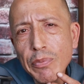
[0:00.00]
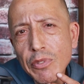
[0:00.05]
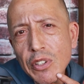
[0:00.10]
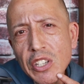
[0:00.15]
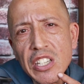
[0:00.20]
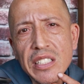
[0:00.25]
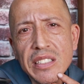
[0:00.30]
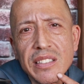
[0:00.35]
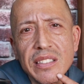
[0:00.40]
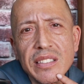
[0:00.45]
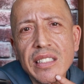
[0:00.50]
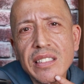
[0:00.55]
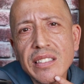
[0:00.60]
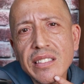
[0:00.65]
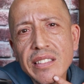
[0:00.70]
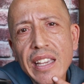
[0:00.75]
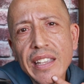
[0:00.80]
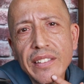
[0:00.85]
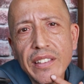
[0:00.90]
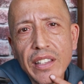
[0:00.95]
good
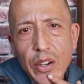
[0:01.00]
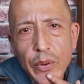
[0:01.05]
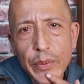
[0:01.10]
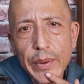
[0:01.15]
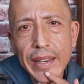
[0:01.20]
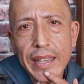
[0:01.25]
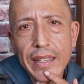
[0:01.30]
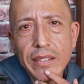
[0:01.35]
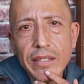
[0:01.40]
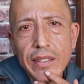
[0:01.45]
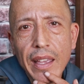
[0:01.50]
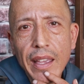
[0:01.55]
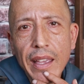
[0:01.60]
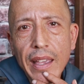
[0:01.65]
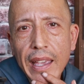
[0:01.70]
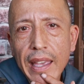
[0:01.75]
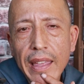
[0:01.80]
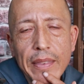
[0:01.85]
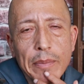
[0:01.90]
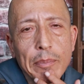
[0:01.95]
68 degrees,
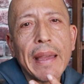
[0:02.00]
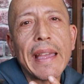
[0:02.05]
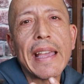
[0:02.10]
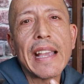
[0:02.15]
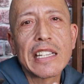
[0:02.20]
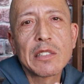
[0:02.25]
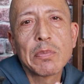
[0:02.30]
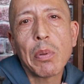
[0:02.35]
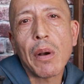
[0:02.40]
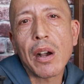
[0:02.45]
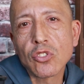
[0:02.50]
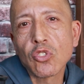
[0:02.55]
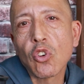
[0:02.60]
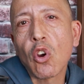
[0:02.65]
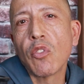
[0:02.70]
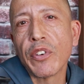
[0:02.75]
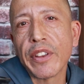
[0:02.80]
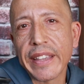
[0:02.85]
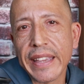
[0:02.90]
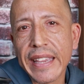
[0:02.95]
and my Xbox
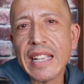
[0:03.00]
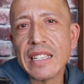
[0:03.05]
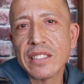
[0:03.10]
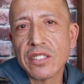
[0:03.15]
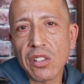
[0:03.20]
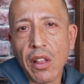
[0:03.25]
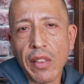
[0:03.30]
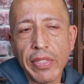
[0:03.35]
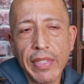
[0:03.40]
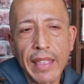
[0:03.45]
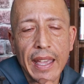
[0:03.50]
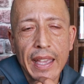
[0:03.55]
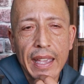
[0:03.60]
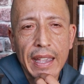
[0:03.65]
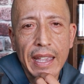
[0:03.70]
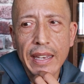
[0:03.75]
overheats on that,